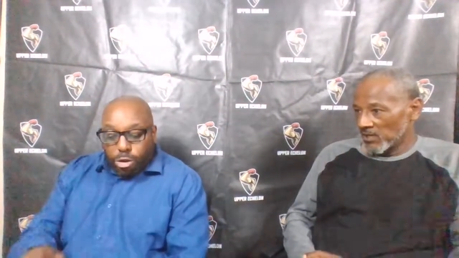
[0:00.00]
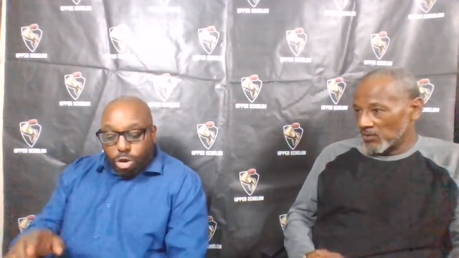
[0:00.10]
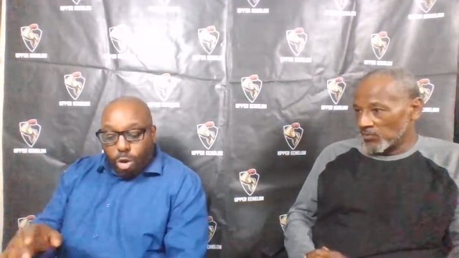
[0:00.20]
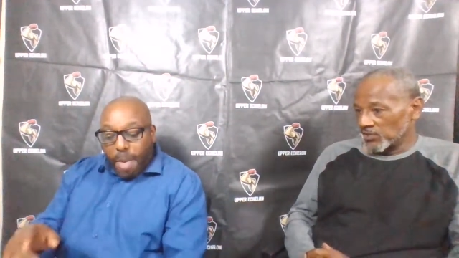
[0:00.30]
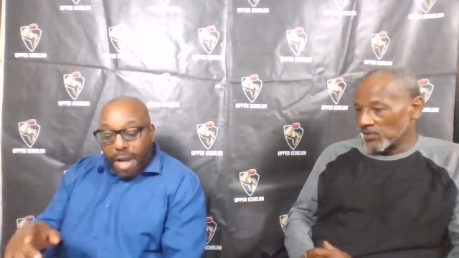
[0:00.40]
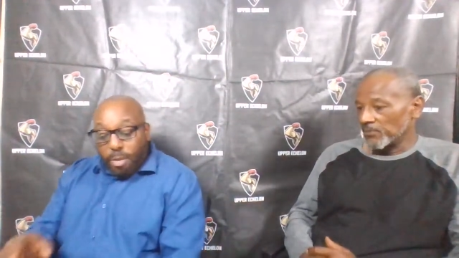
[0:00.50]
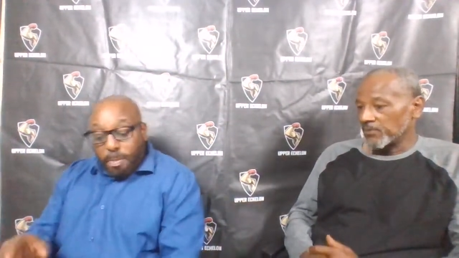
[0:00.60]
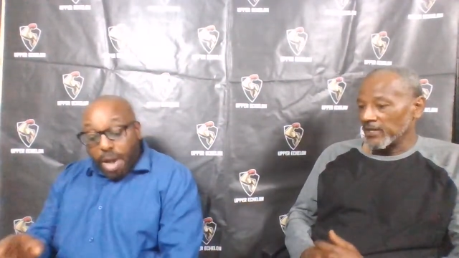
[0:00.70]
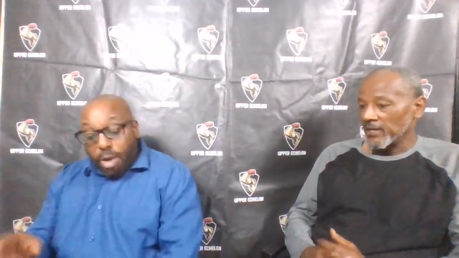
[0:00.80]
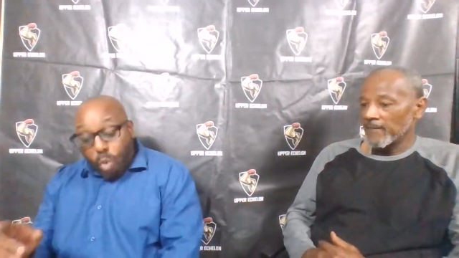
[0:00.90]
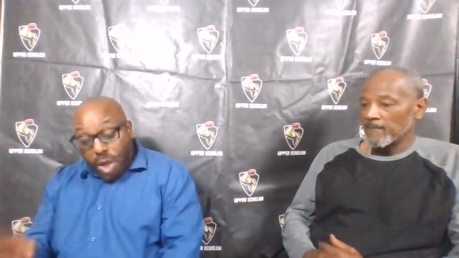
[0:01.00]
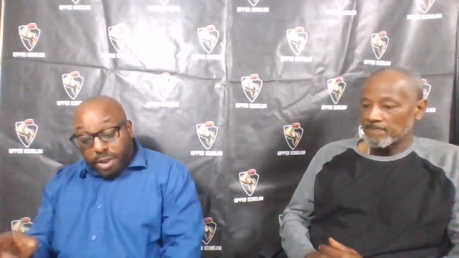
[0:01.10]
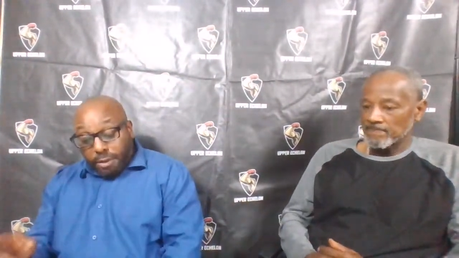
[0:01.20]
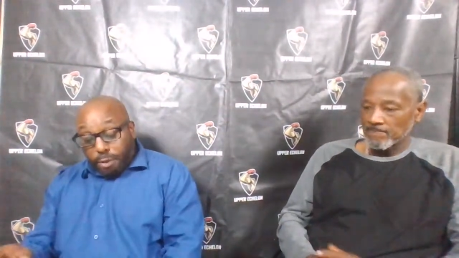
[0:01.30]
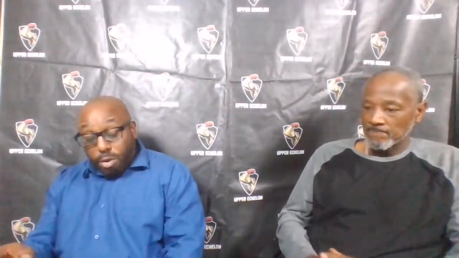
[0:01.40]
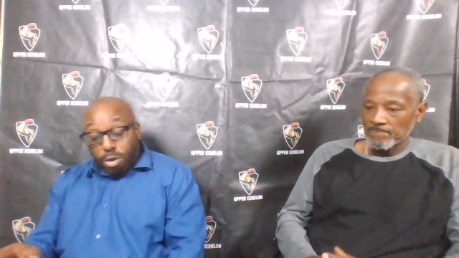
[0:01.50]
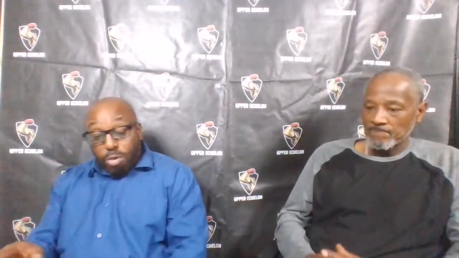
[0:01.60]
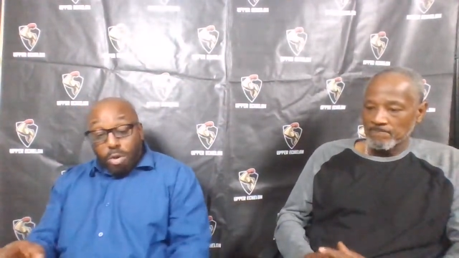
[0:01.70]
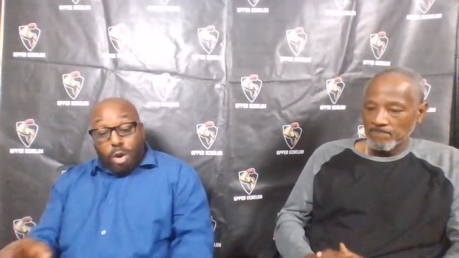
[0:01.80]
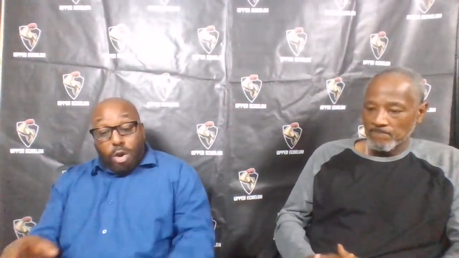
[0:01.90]
Speaker 1: So my, my question for
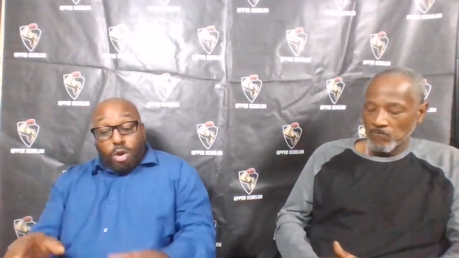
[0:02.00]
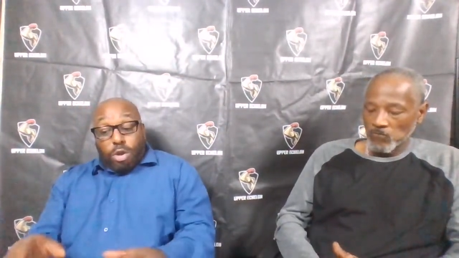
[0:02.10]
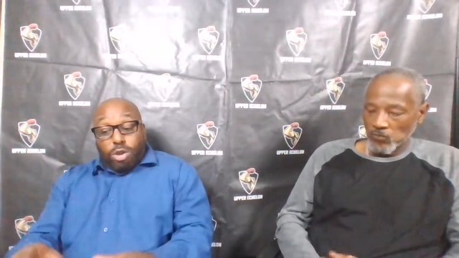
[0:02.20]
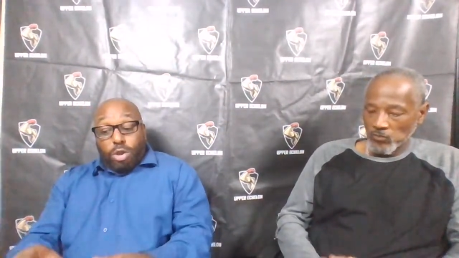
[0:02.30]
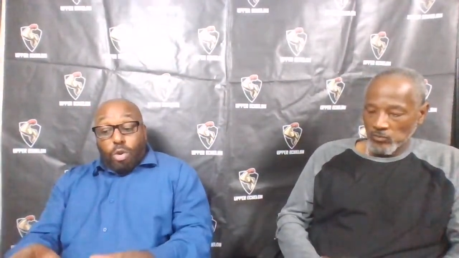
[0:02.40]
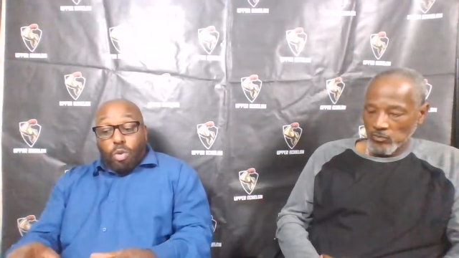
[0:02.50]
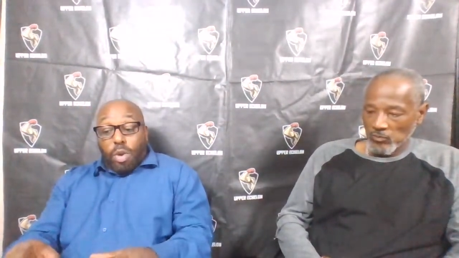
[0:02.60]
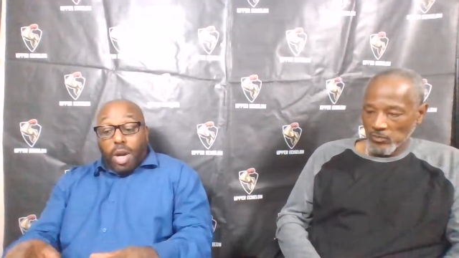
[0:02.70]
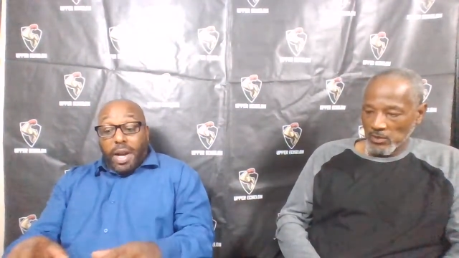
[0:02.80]
you. So